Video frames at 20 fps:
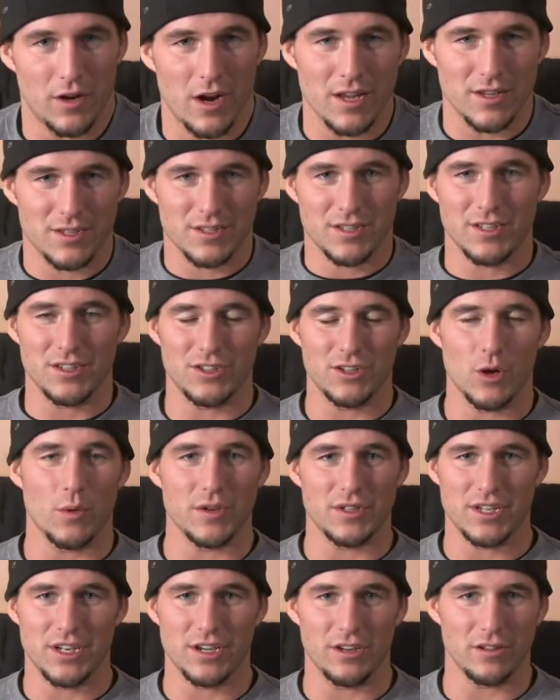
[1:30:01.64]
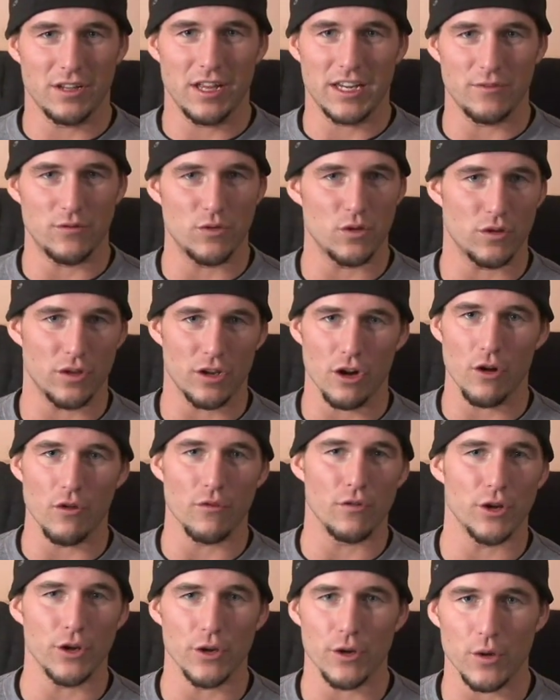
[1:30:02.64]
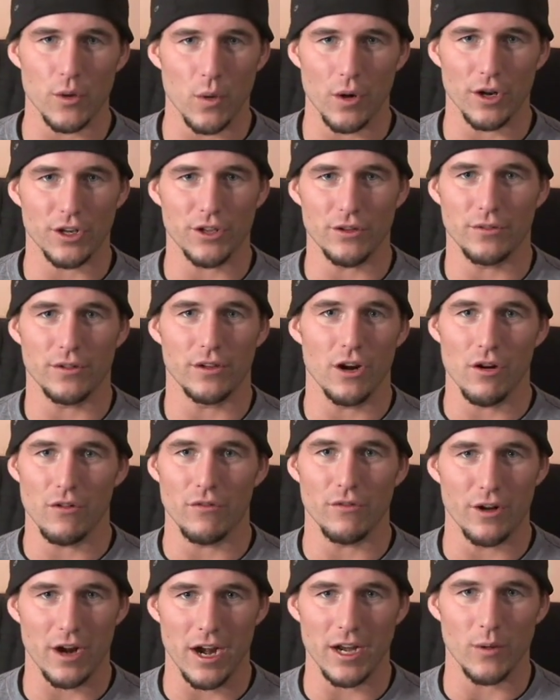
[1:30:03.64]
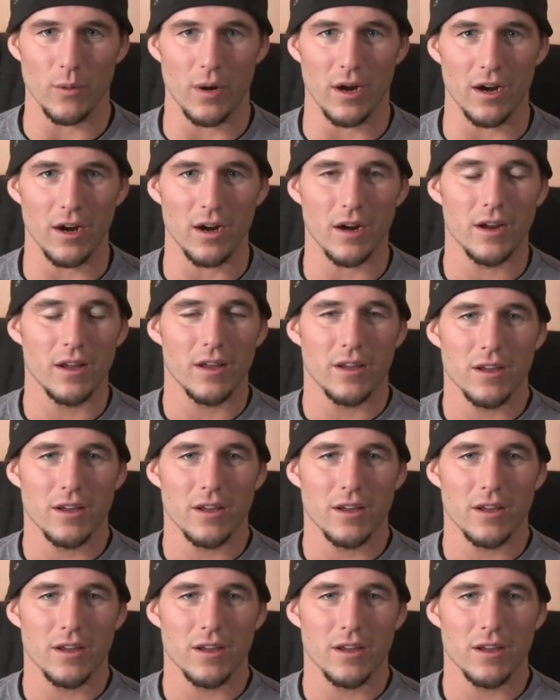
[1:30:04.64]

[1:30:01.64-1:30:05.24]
us, because you always hear like, if you can get over in New York, you can get over anywhere.